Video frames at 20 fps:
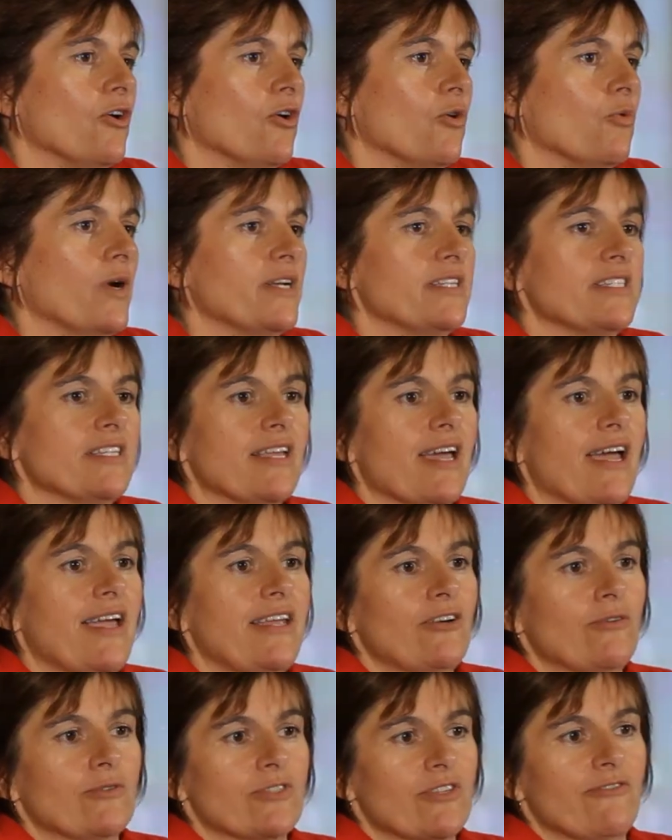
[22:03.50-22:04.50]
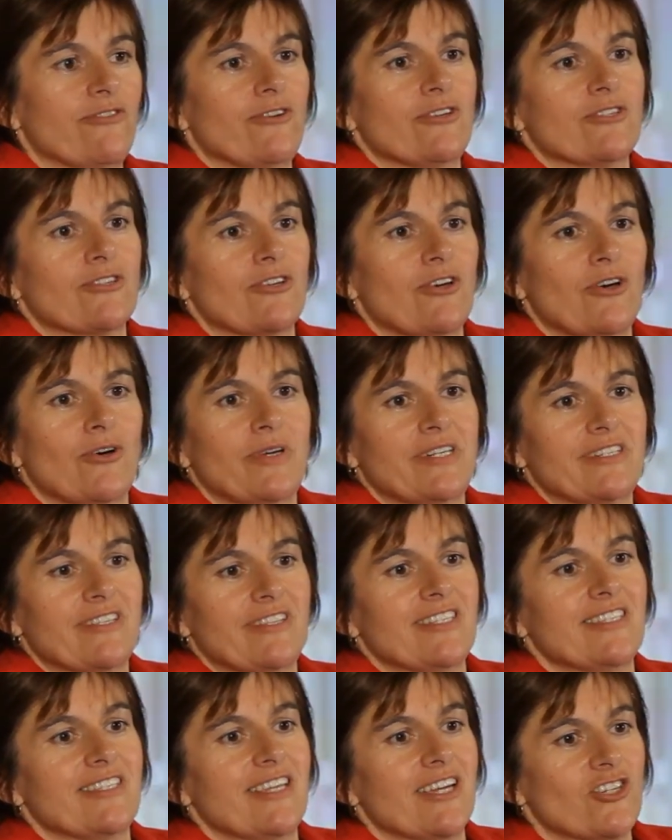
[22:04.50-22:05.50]
Once again, I was the first girl into
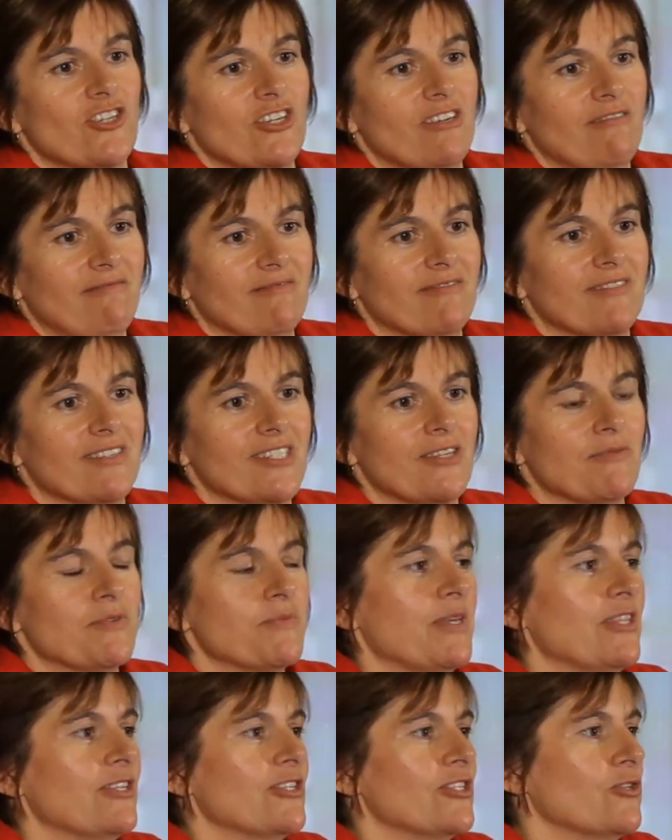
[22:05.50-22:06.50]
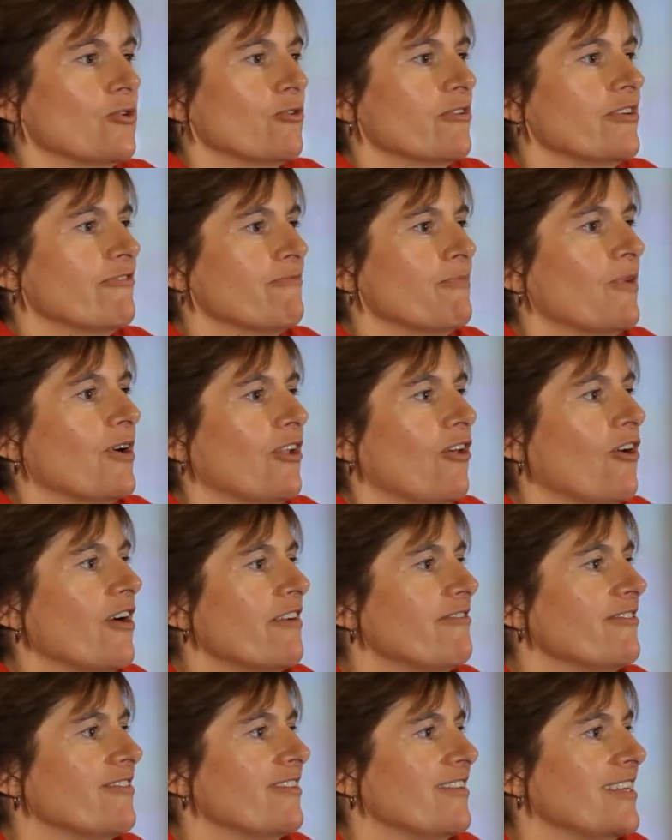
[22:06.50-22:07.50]
this section. Seems to be the story of my
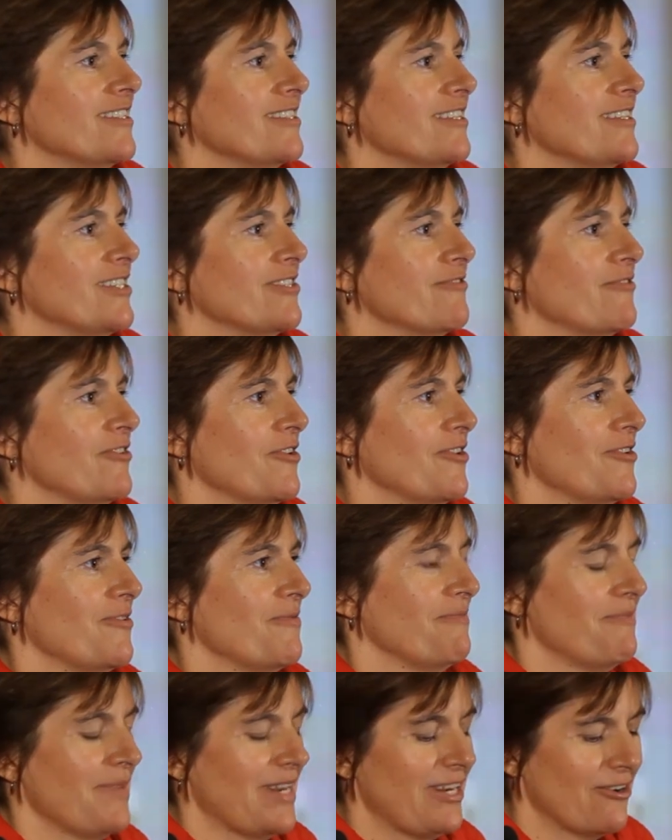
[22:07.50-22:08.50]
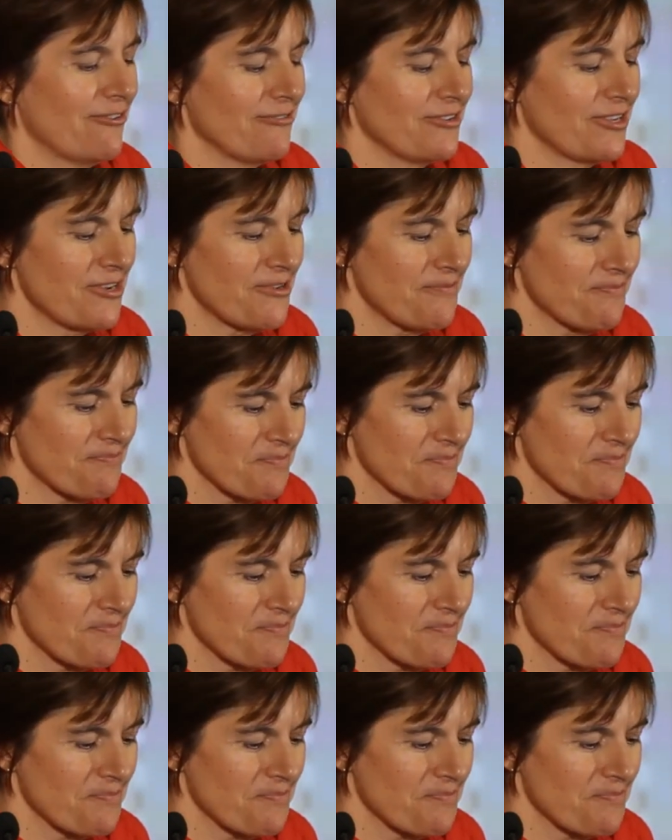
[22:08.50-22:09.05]
life, as it is for many of you.